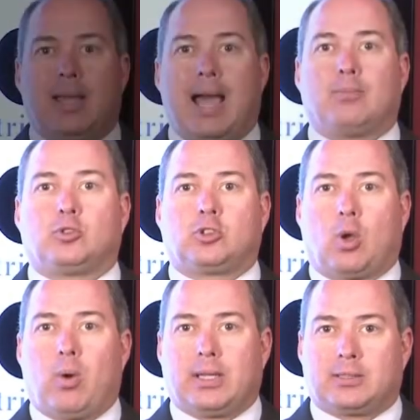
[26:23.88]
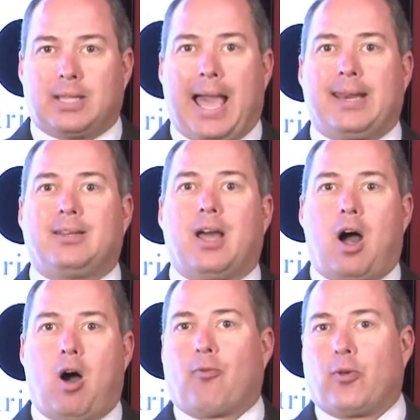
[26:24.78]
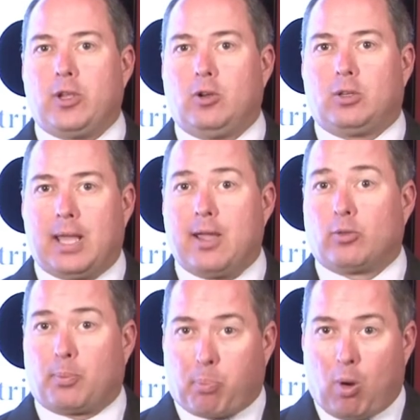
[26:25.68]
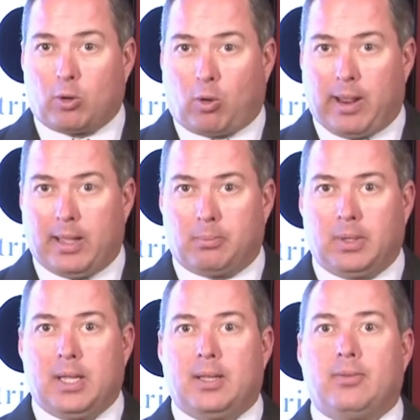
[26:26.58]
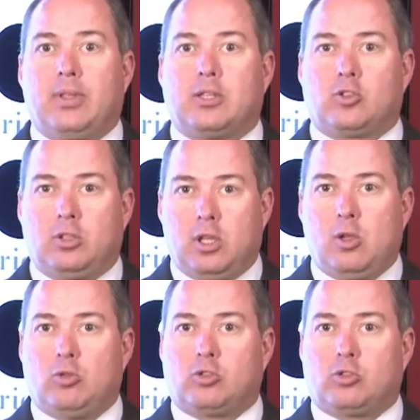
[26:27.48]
I'm so excited to offer you today on the program this new